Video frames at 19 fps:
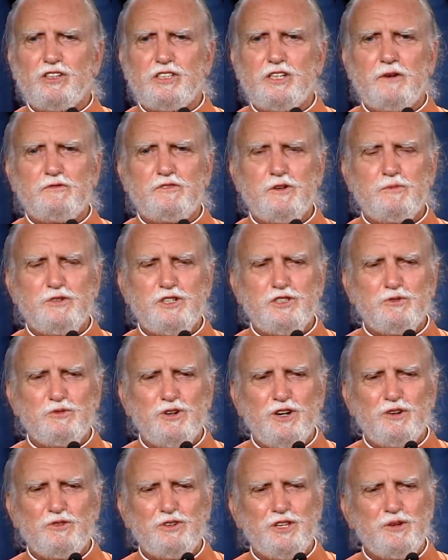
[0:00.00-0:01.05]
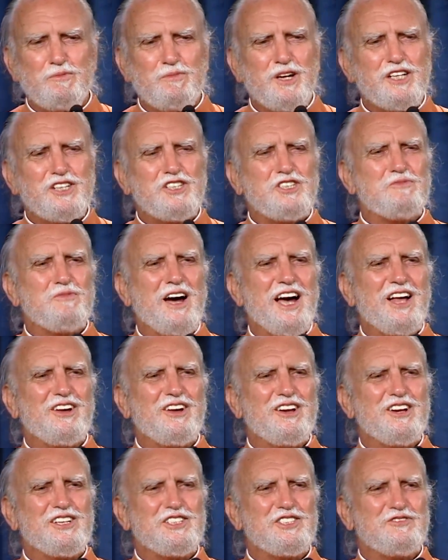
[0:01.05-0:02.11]
looked up from his work with a big
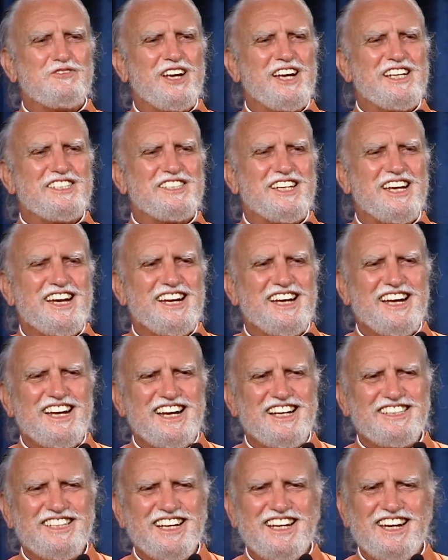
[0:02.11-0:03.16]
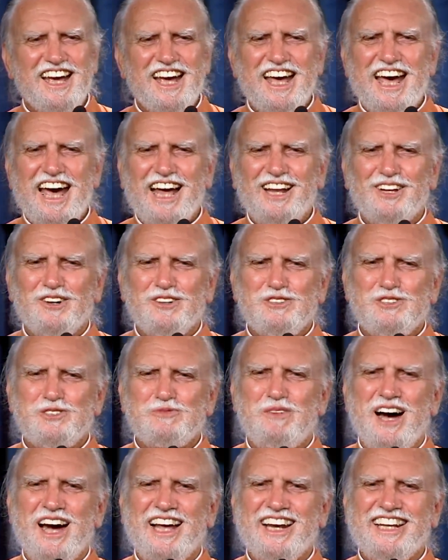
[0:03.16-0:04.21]
smile on his face and said, Hello,
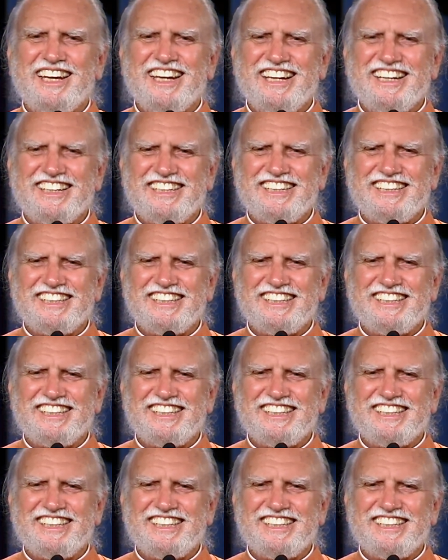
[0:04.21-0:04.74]
Smiley.